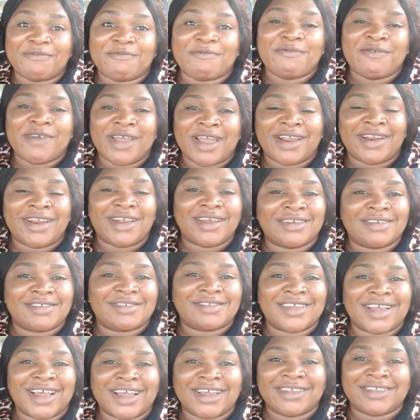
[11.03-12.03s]
Very
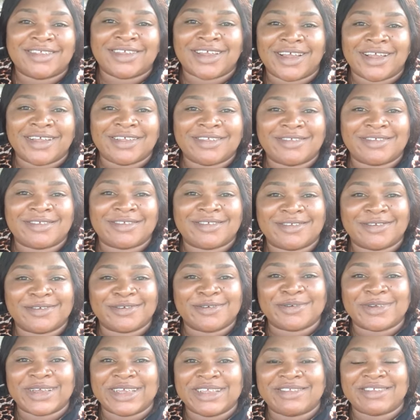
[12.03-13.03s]
excited
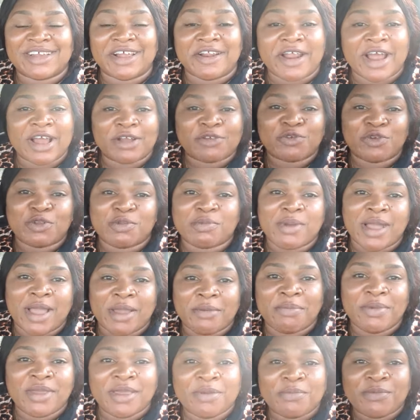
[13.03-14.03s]
to interact with my
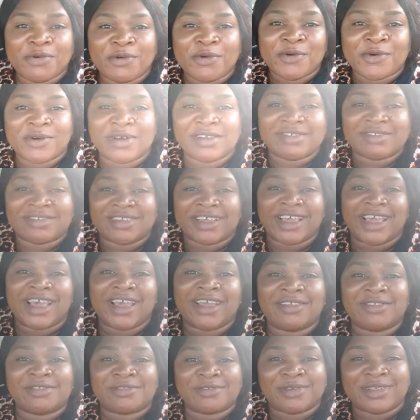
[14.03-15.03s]
people once
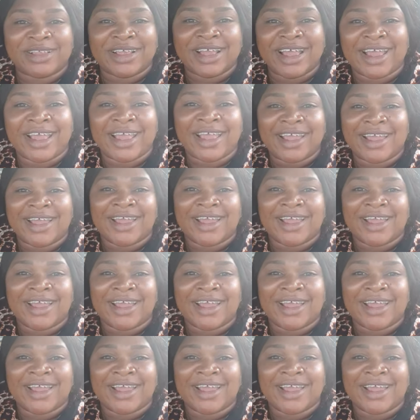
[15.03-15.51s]
again today.